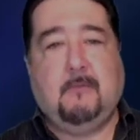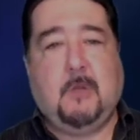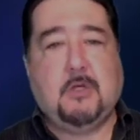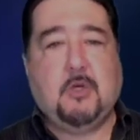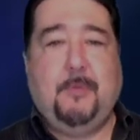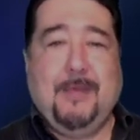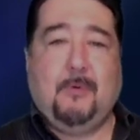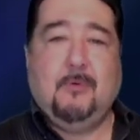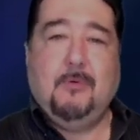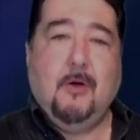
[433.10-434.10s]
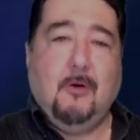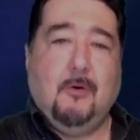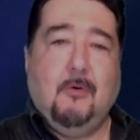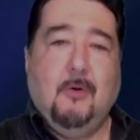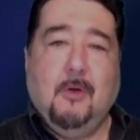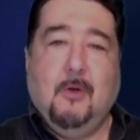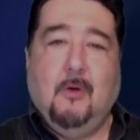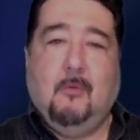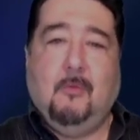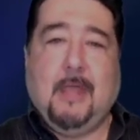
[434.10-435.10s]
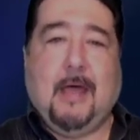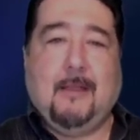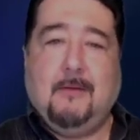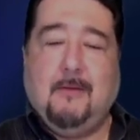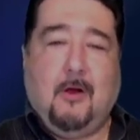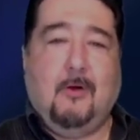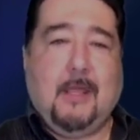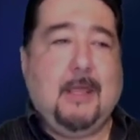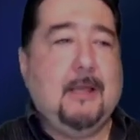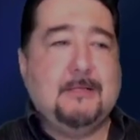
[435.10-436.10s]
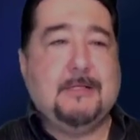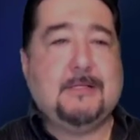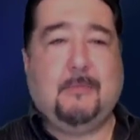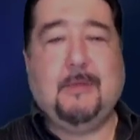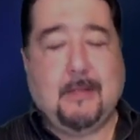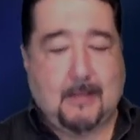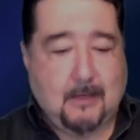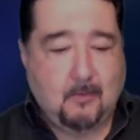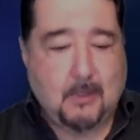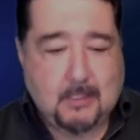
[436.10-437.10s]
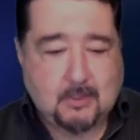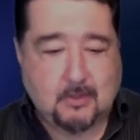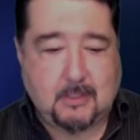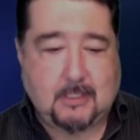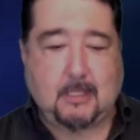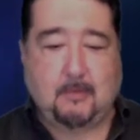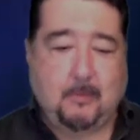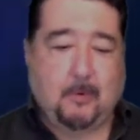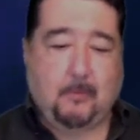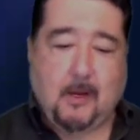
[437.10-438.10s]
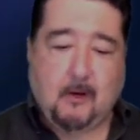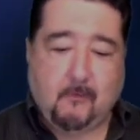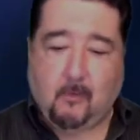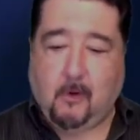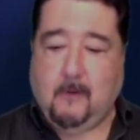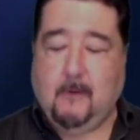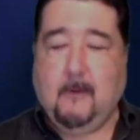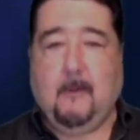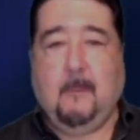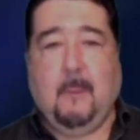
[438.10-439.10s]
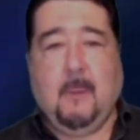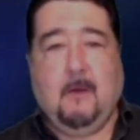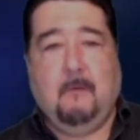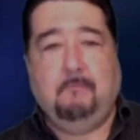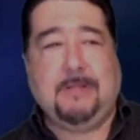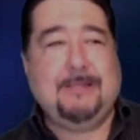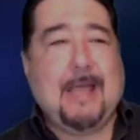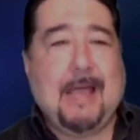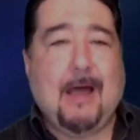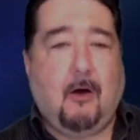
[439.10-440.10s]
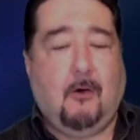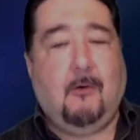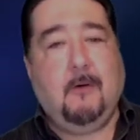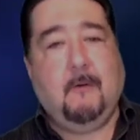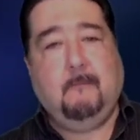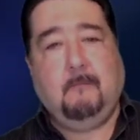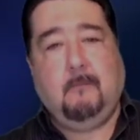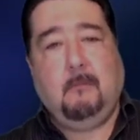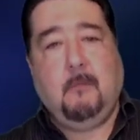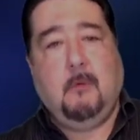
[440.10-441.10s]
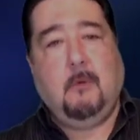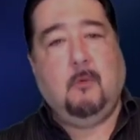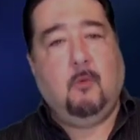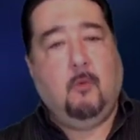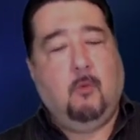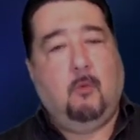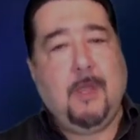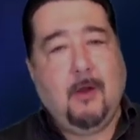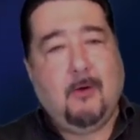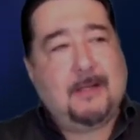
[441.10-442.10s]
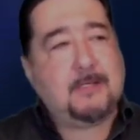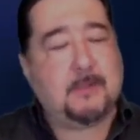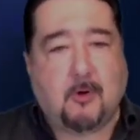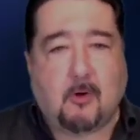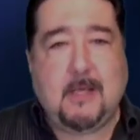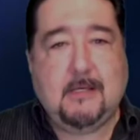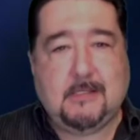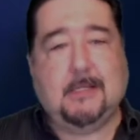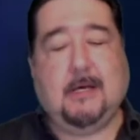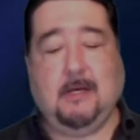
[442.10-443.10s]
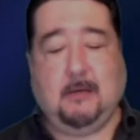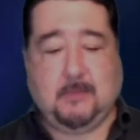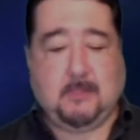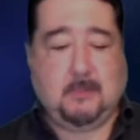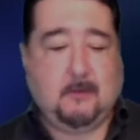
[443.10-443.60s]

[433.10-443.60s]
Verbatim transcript: So people know that hurricanes is something that they really truly need to be prepared for. But now we are in some crazy times.